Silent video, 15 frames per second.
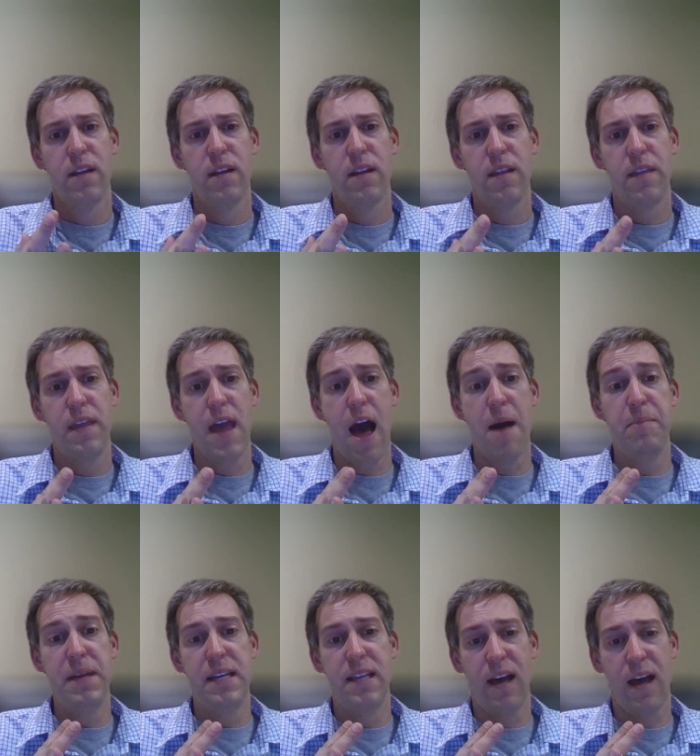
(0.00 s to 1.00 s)
the
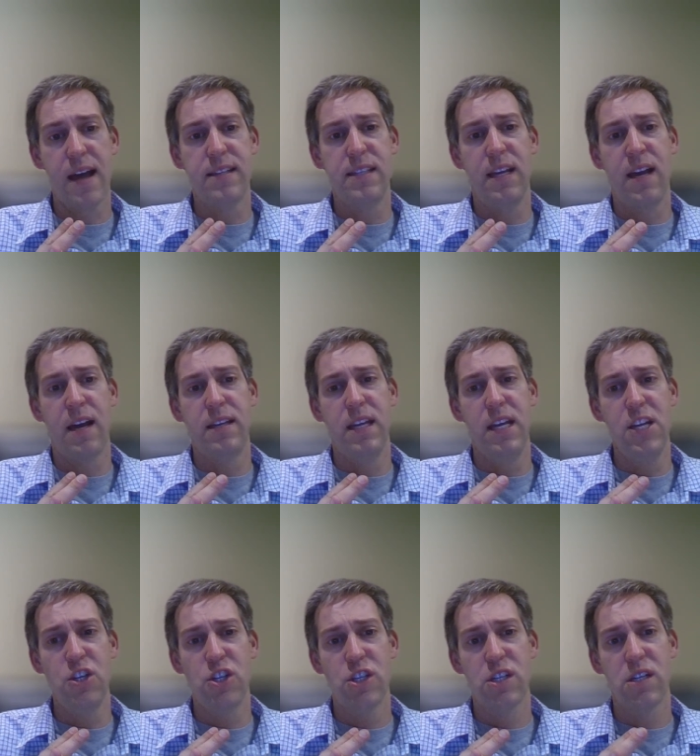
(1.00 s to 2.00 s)
Chatzi
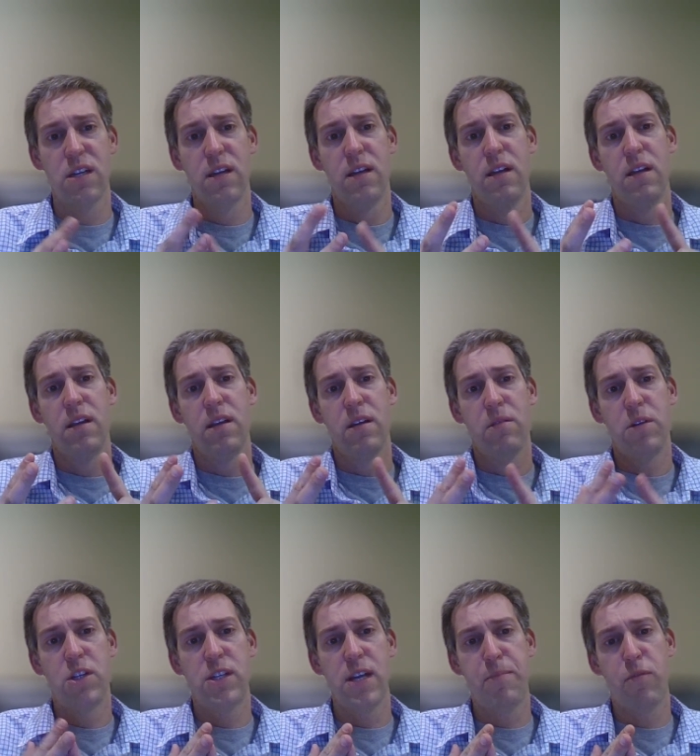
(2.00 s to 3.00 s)
Kaddish,
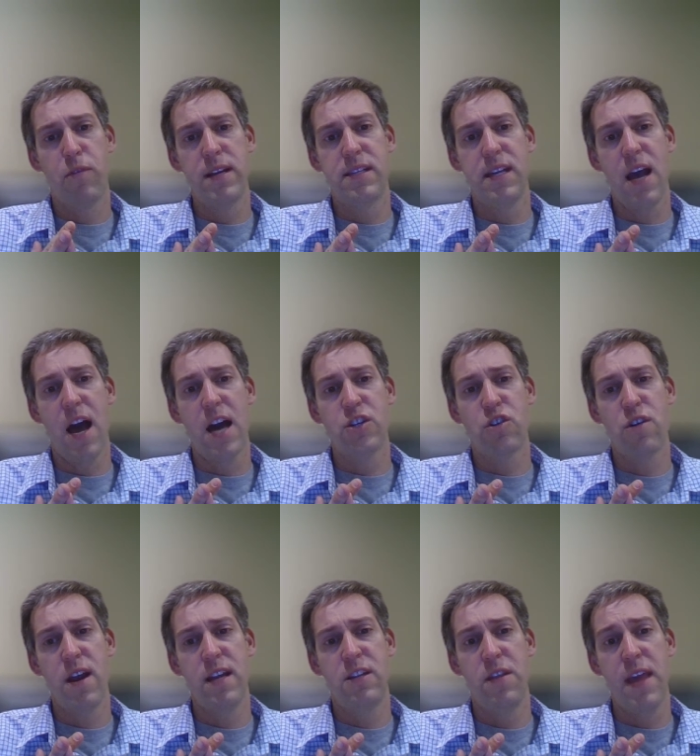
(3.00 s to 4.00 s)
which separates the
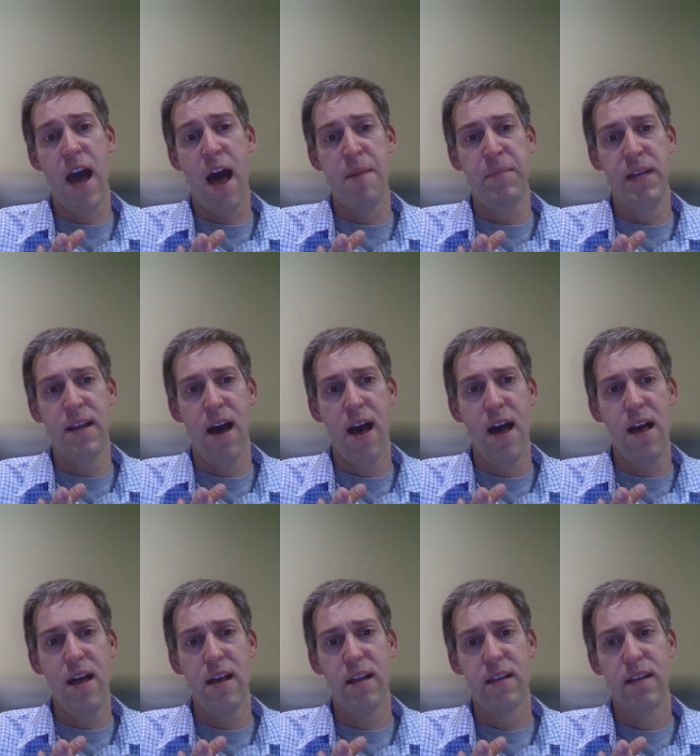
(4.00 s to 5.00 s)
Ashrei to the
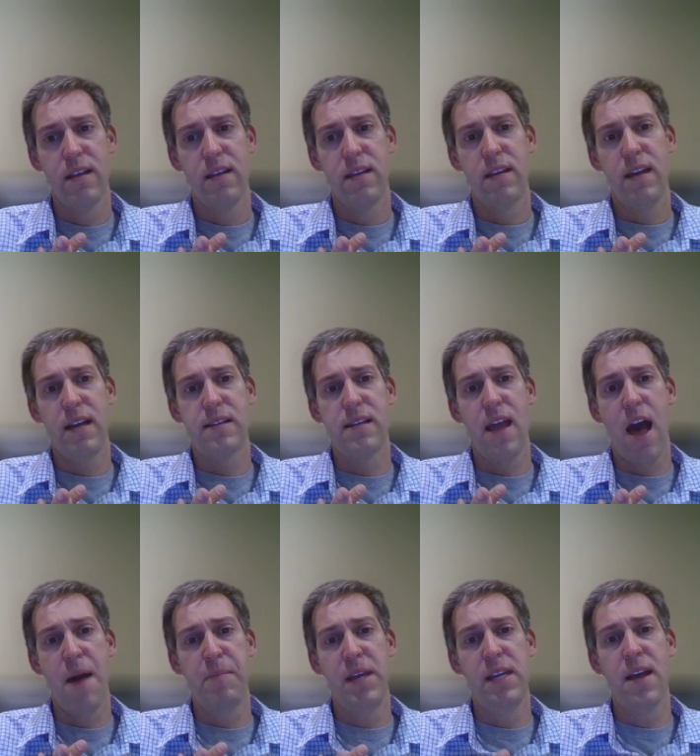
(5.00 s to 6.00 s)
Amidah. It's the
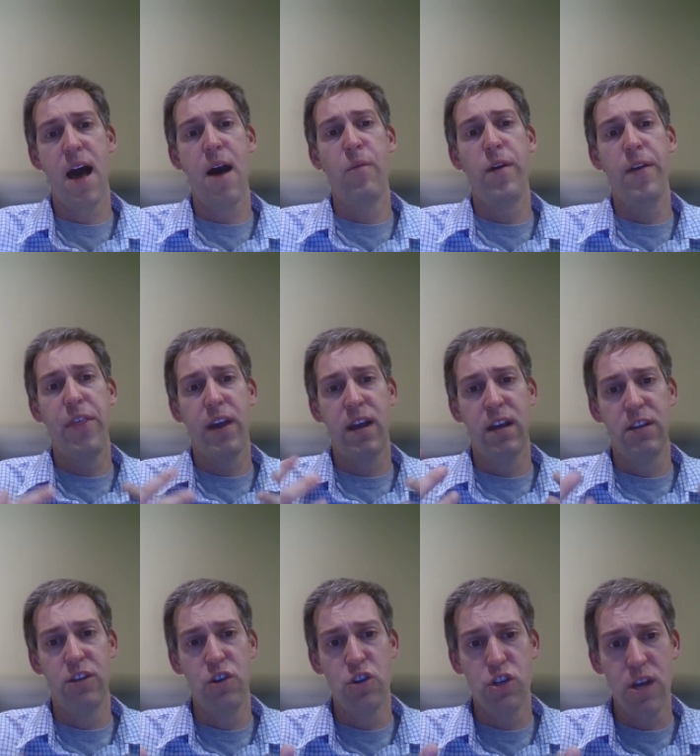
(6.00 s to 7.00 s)
Amidah with the
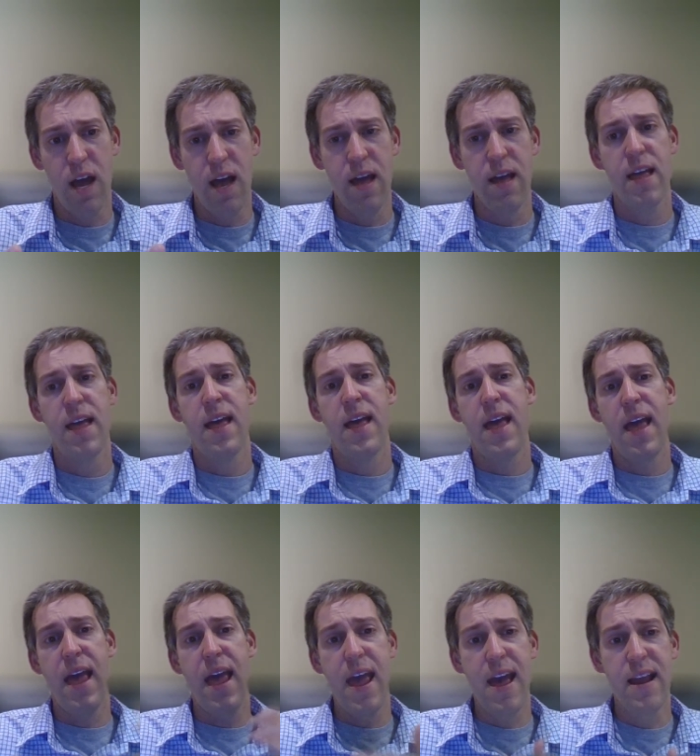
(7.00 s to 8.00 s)
Kedusha,
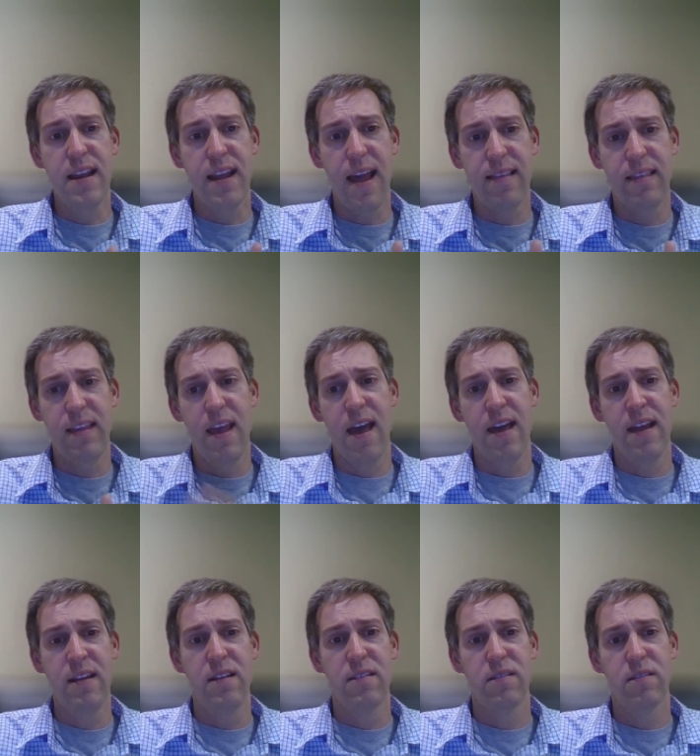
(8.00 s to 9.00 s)
and at the
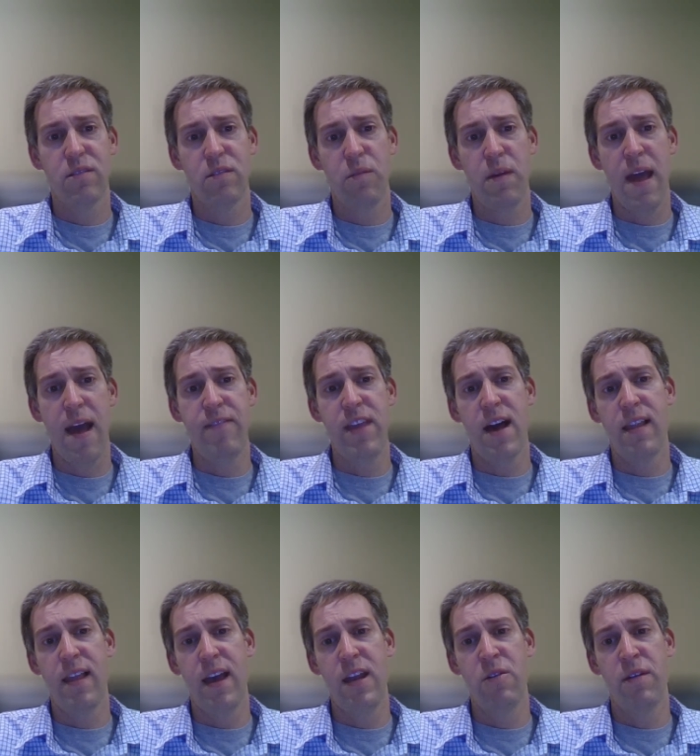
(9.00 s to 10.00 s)
end, we have the
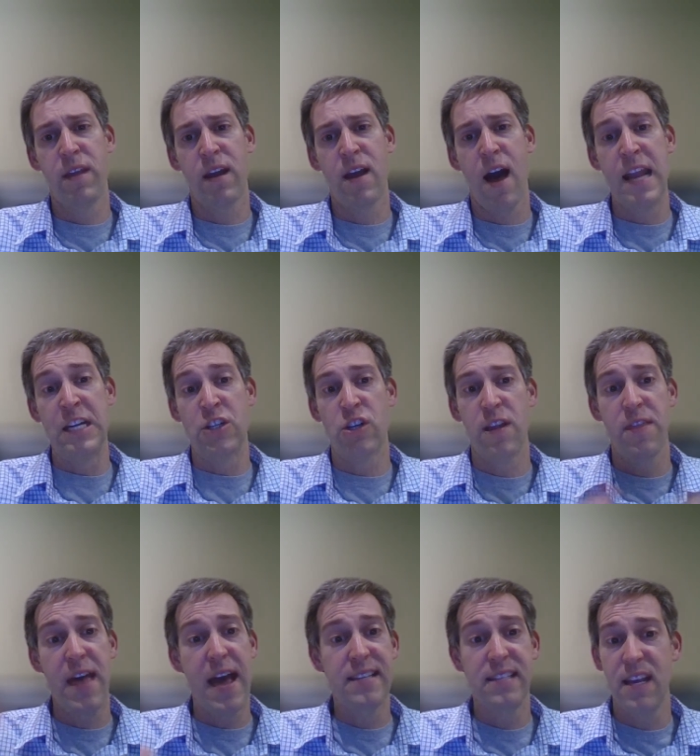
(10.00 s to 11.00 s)
Aleinu and the Kaddish.
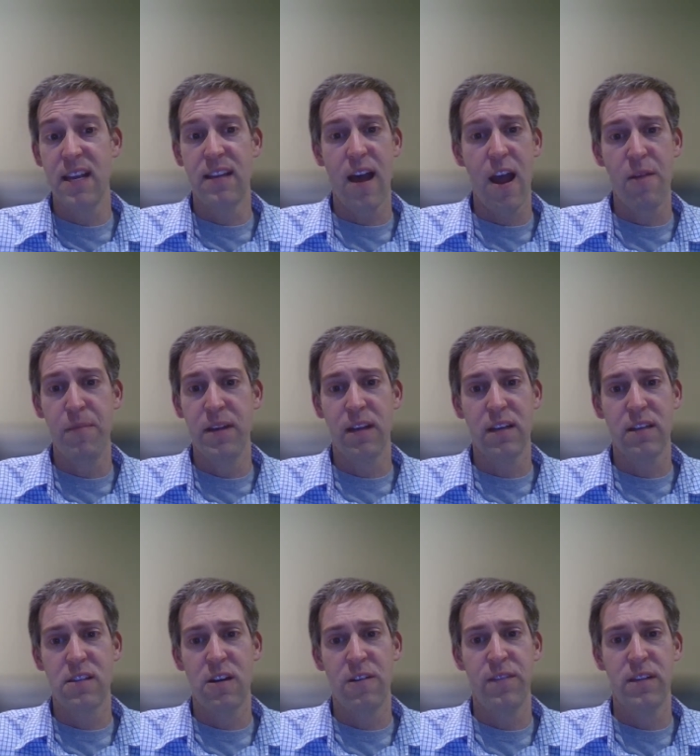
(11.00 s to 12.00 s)
That's the entire mincha
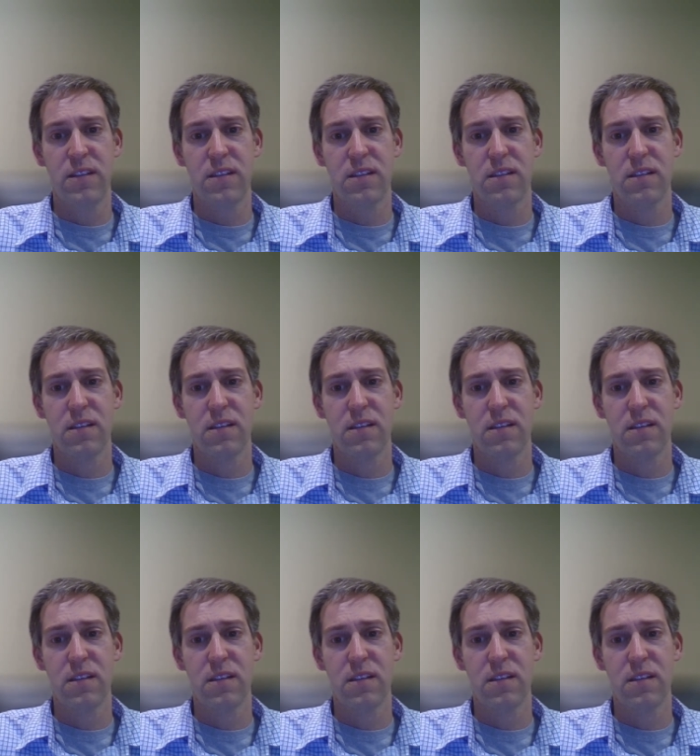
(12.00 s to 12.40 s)
service.